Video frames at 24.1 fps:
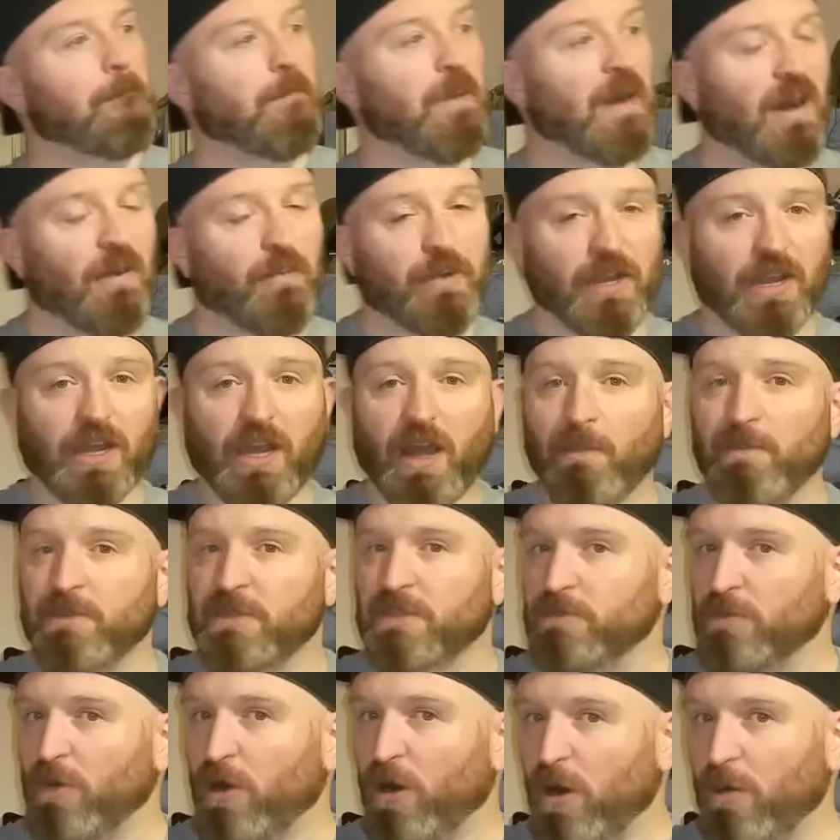But when it
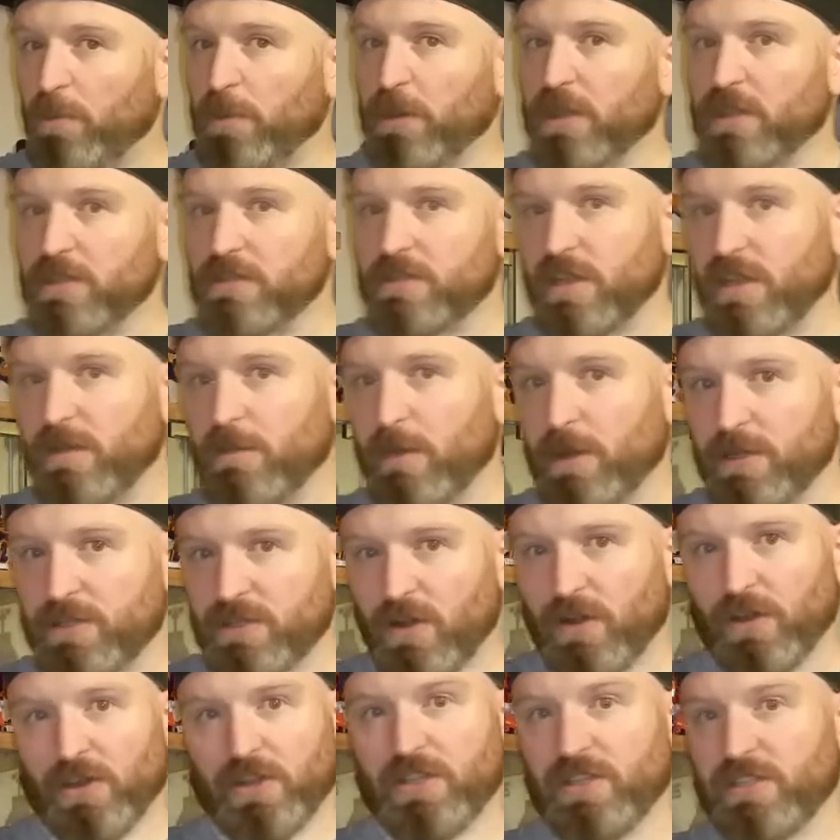comes to my hobbies and my
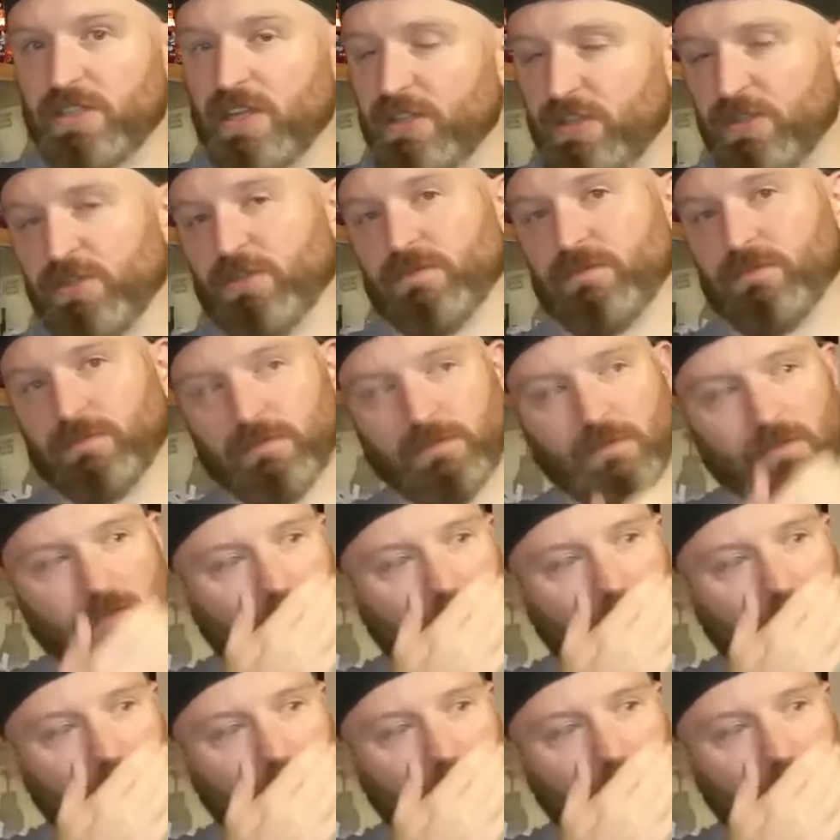toys, I don't.